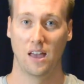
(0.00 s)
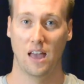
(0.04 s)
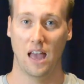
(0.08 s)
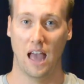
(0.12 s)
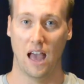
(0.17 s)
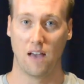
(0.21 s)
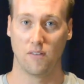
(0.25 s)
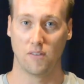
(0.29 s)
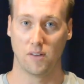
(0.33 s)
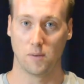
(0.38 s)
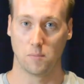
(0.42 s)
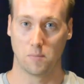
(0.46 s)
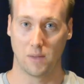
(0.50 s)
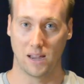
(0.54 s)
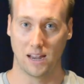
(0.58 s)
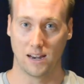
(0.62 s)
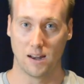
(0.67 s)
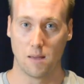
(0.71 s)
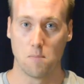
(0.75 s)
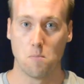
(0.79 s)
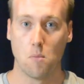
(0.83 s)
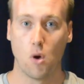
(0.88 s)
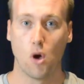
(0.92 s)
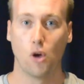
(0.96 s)
having been
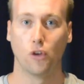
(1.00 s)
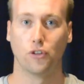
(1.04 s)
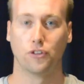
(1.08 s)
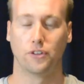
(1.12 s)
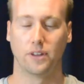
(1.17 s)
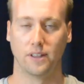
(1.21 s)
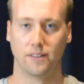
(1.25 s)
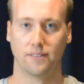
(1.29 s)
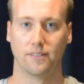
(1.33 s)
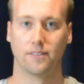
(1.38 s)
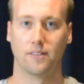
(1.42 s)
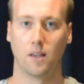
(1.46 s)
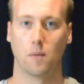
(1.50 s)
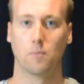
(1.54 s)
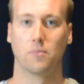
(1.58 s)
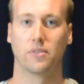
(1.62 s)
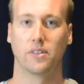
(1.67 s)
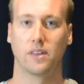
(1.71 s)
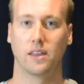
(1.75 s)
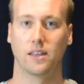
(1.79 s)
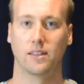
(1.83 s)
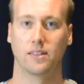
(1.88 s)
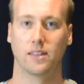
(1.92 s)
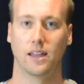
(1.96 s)
immersed in
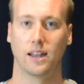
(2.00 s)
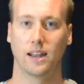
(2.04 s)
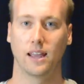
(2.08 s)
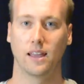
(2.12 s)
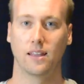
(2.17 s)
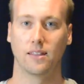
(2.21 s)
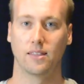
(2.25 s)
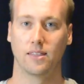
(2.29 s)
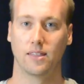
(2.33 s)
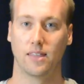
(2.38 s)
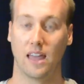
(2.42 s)
something that